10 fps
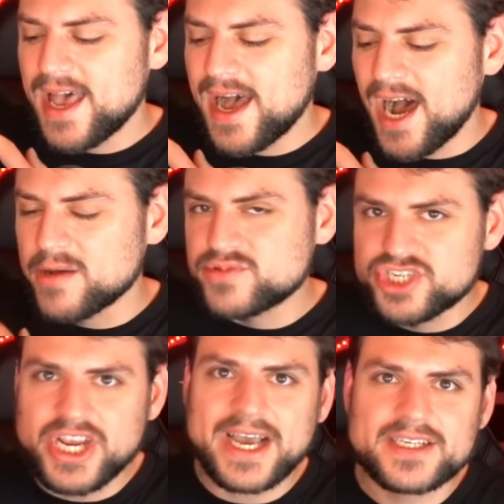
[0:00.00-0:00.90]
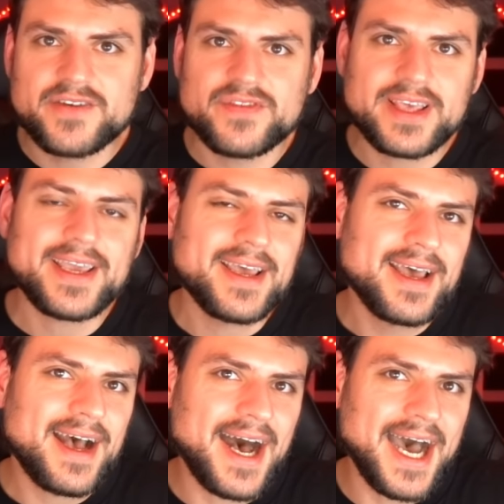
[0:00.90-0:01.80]
objectively,
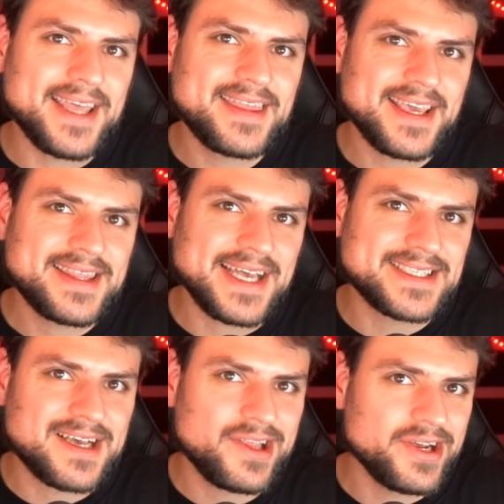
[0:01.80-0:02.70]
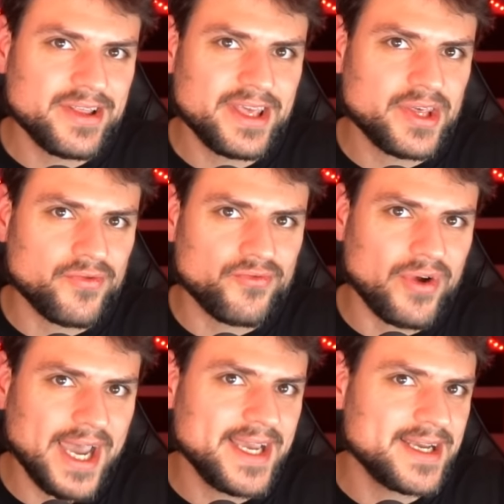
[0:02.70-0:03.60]
I think that's clearly the
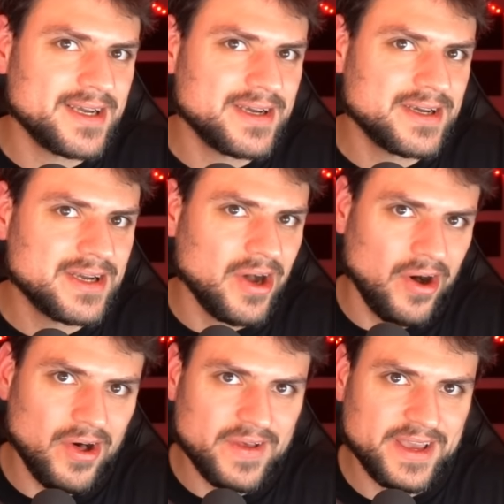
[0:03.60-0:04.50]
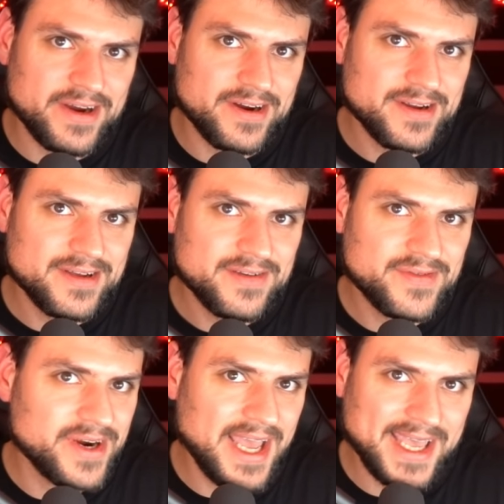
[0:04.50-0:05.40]
right call here
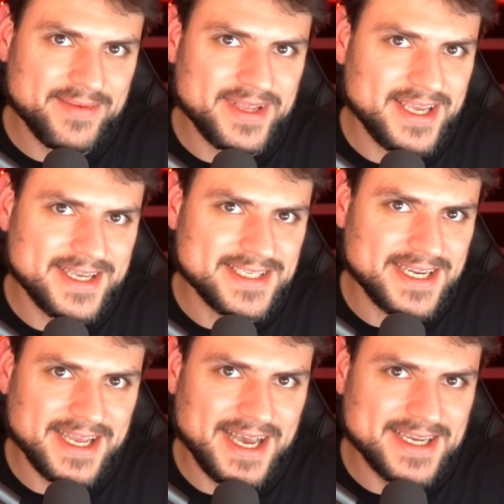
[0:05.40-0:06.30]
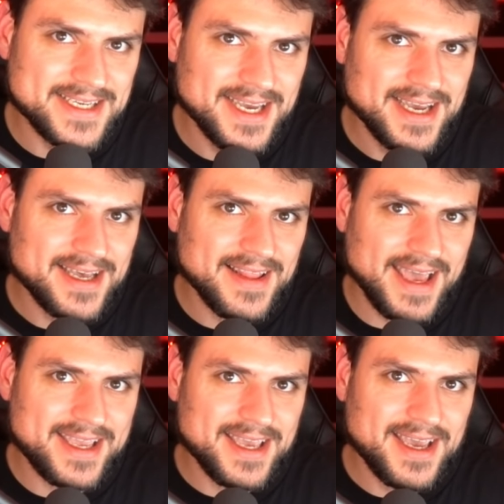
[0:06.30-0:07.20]
for AMD, is it not?
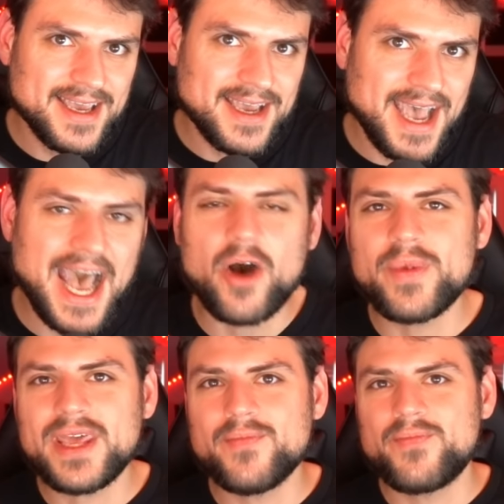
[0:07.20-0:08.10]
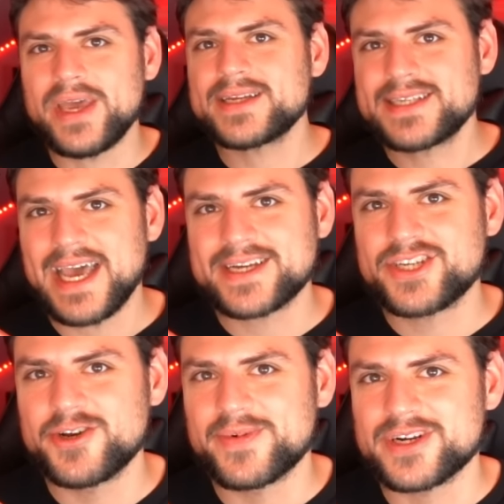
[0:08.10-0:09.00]
Like, how many big tech
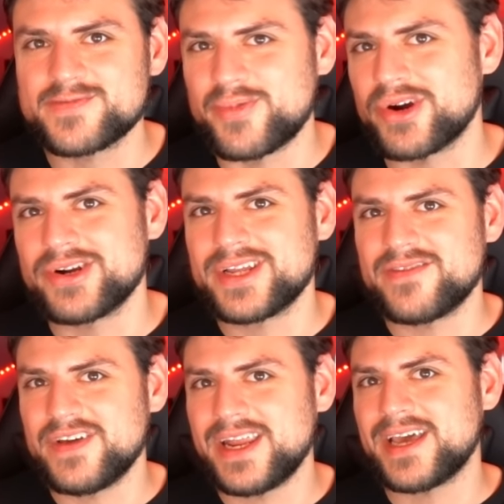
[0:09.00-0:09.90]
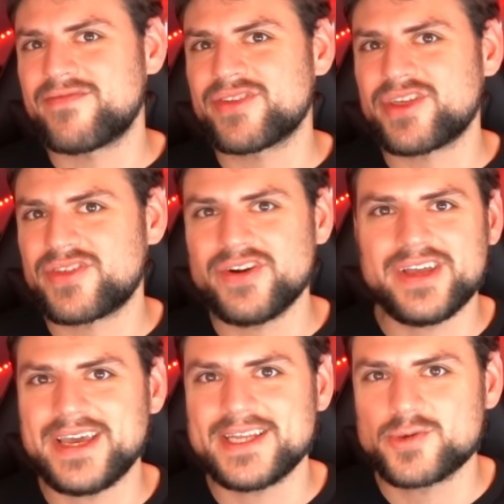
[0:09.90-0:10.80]
tubers burned NVIDIA for the
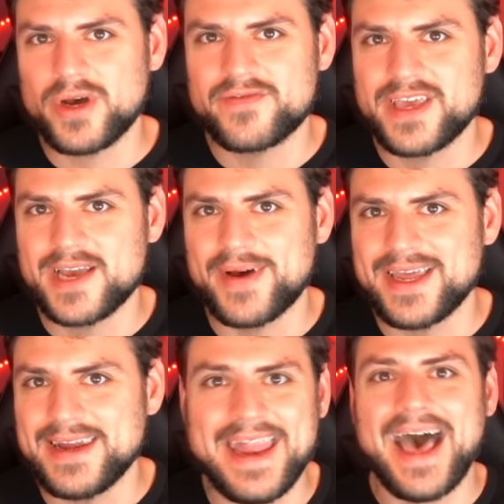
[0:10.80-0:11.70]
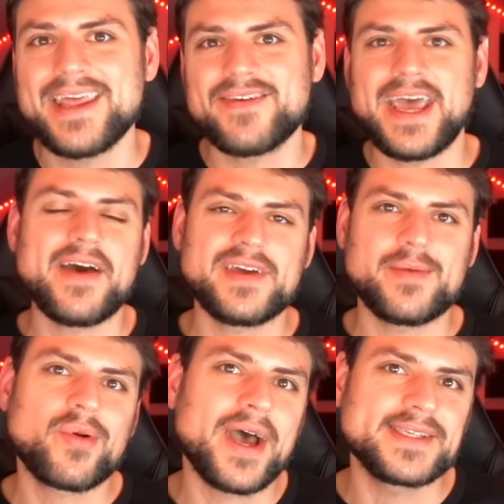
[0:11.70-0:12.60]
3080 12 gigabyte not even having a
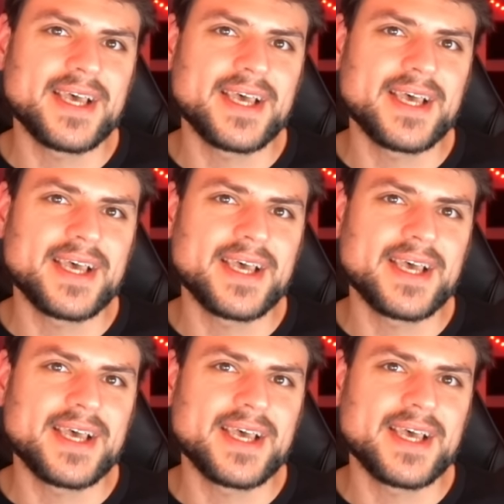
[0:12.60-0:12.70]
price?